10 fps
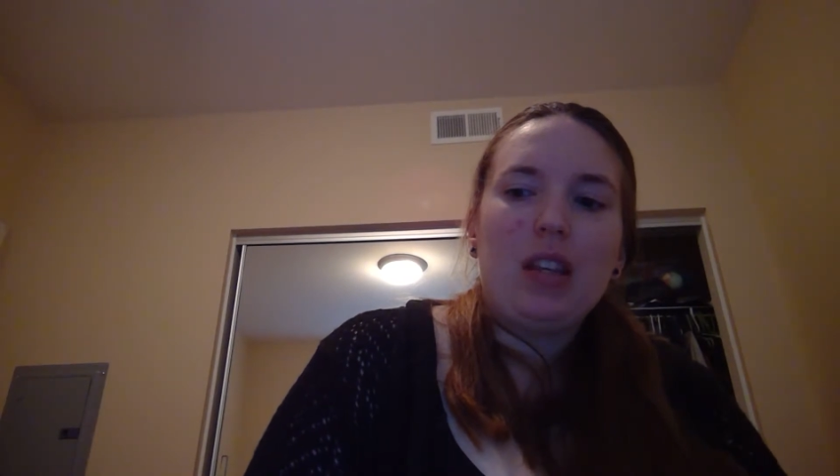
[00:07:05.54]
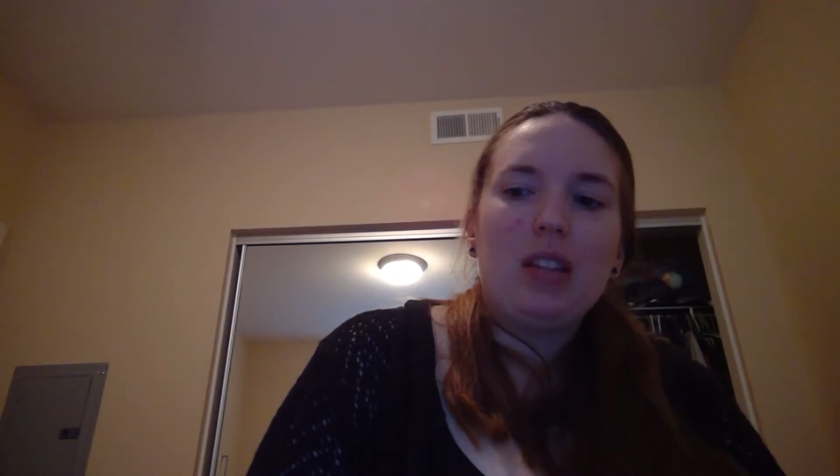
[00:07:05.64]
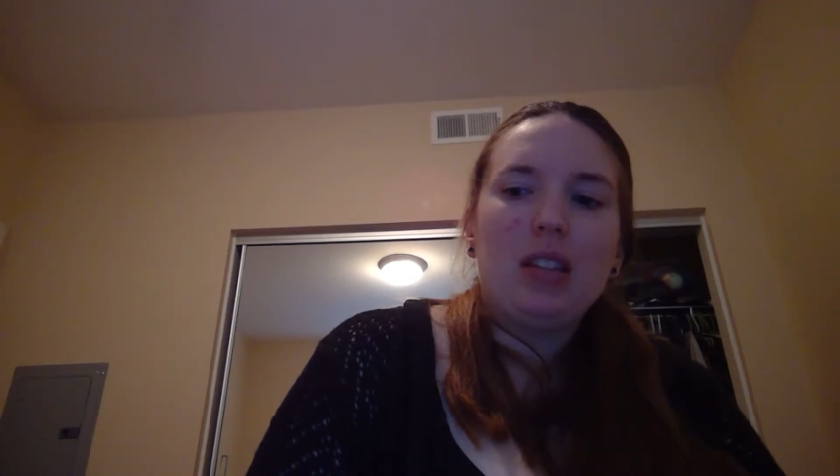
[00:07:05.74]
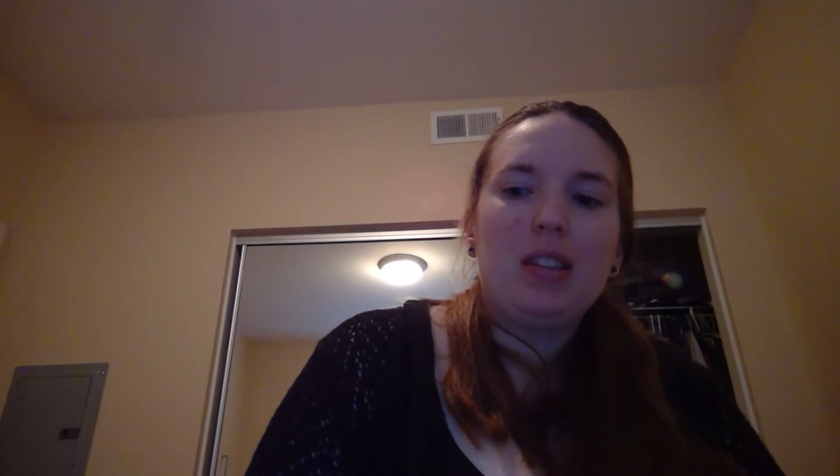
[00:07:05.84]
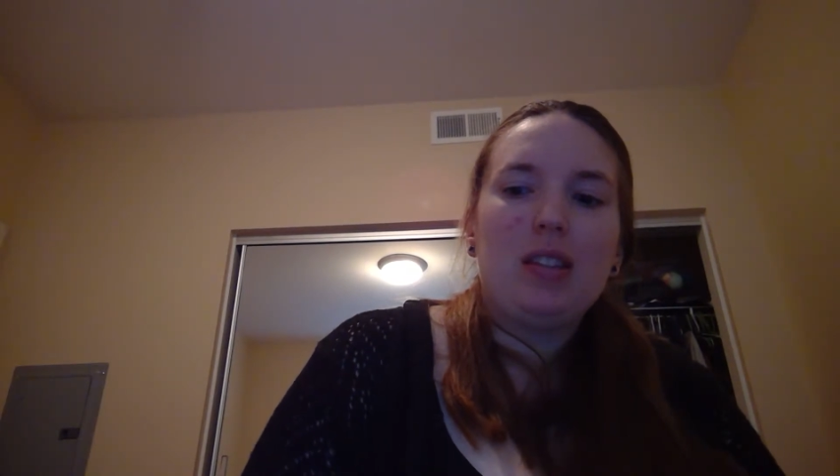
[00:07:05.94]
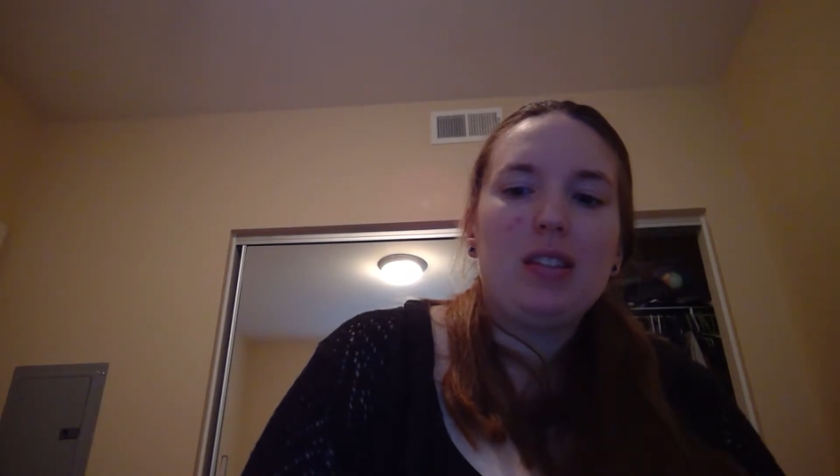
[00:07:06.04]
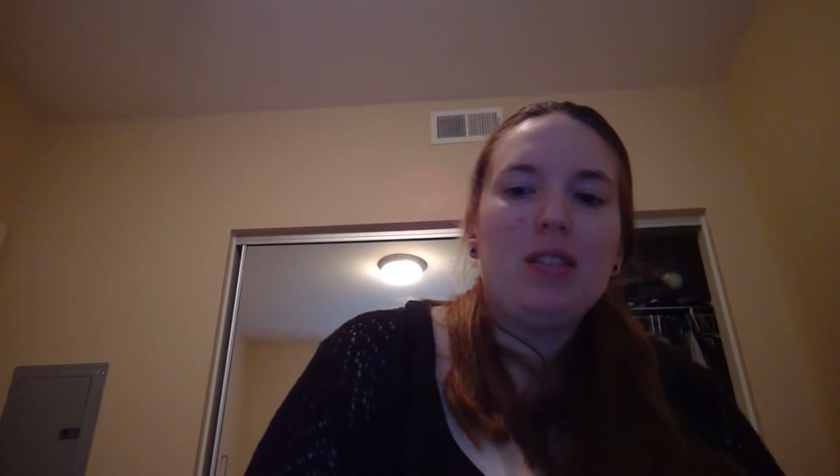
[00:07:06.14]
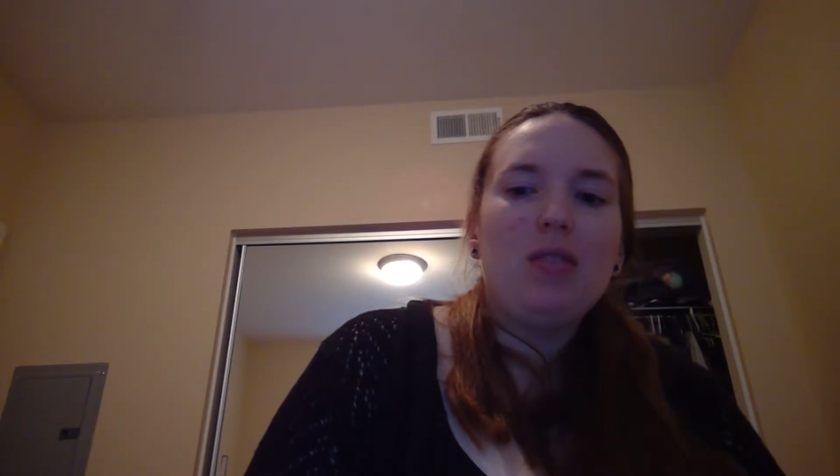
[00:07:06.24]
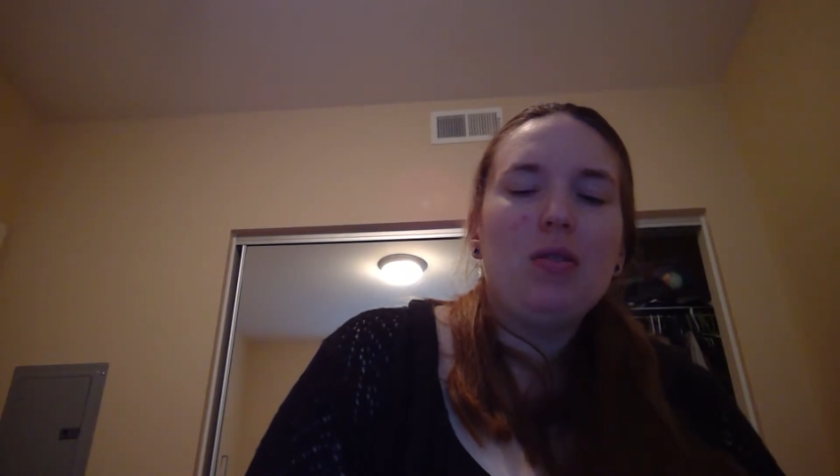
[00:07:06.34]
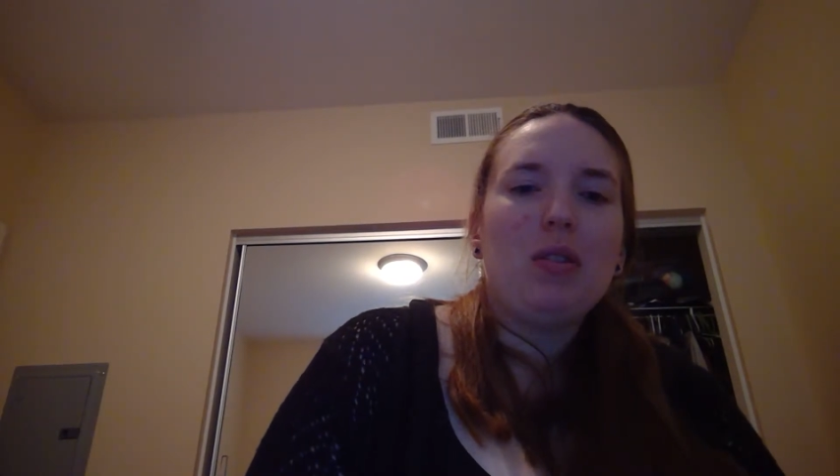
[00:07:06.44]
it's
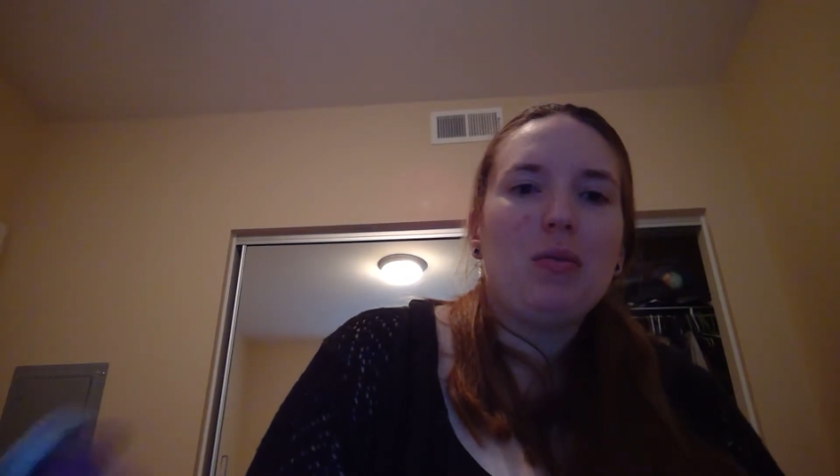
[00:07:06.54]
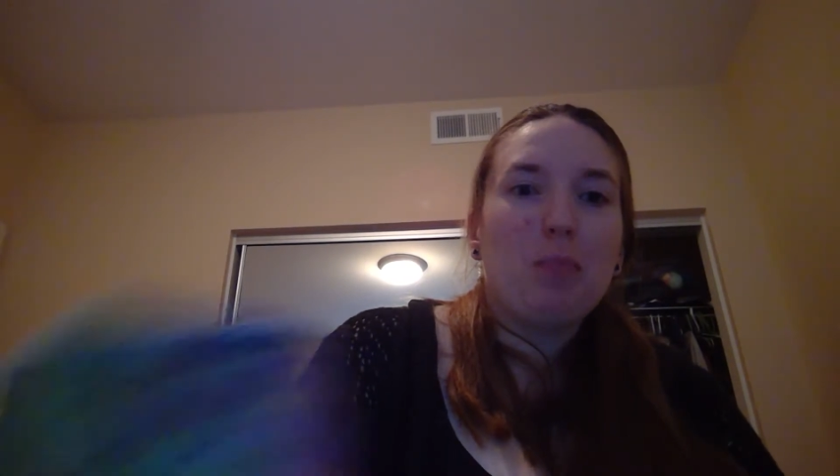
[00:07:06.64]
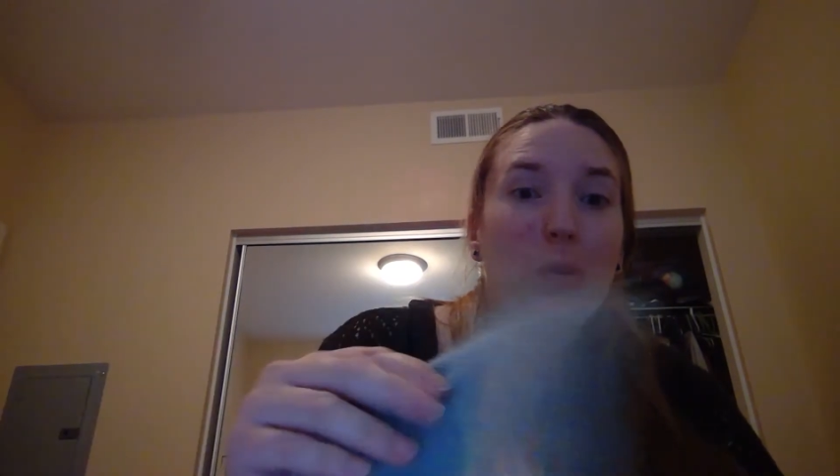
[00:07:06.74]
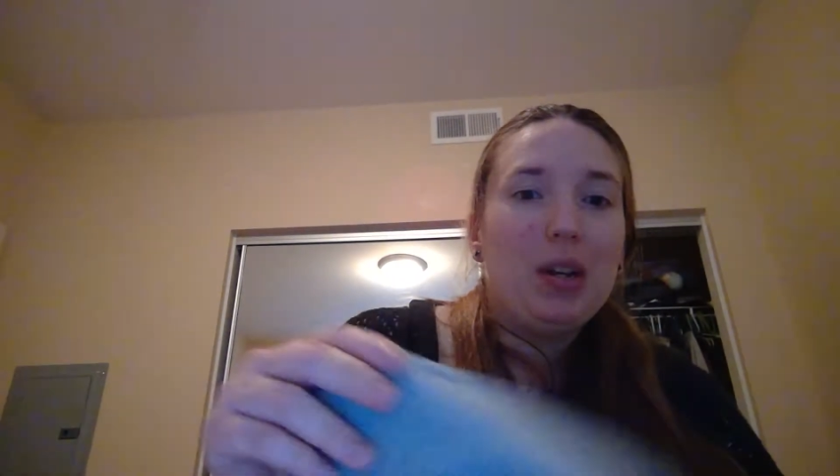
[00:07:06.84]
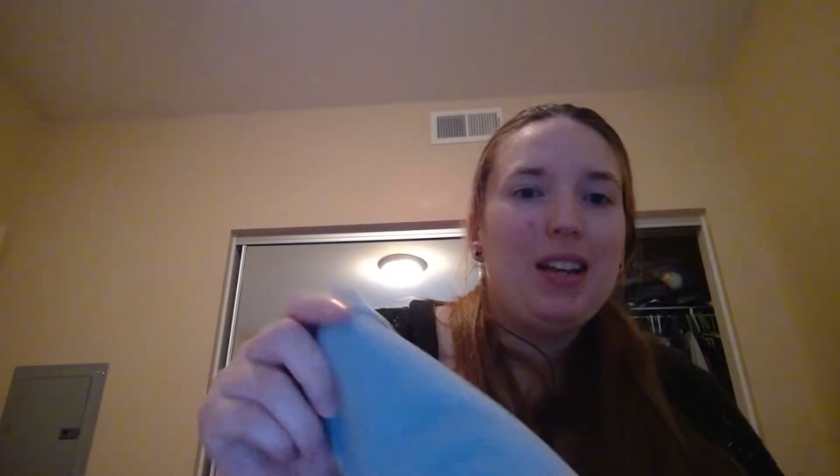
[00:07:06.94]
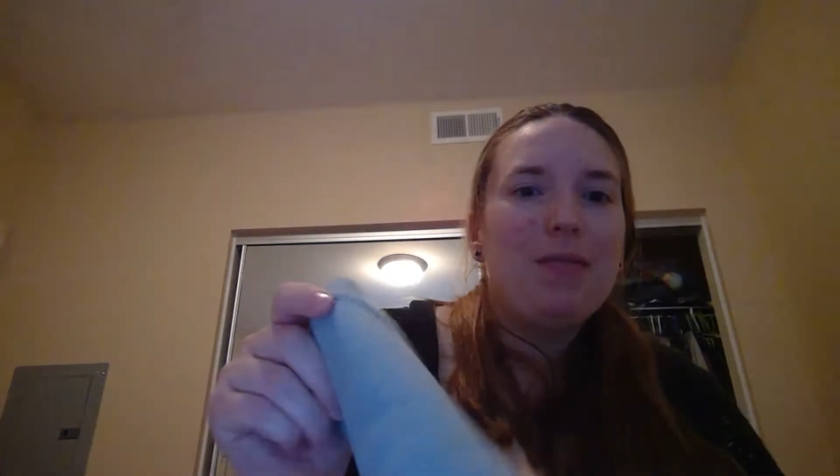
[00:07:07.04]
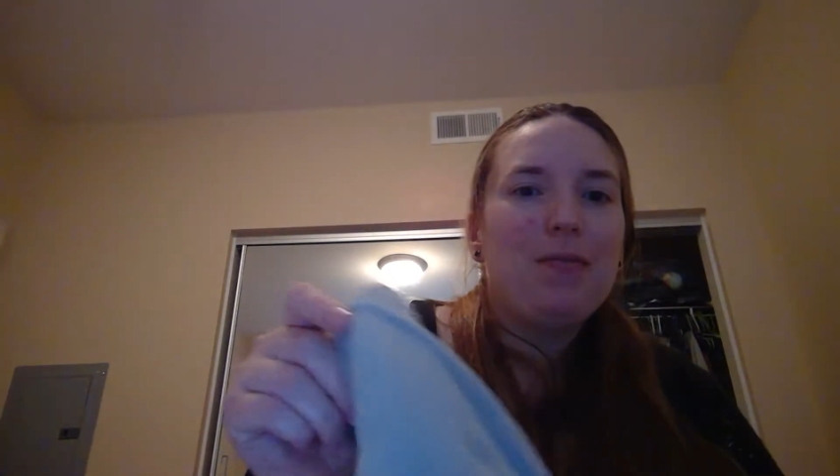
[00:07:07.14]
still pretty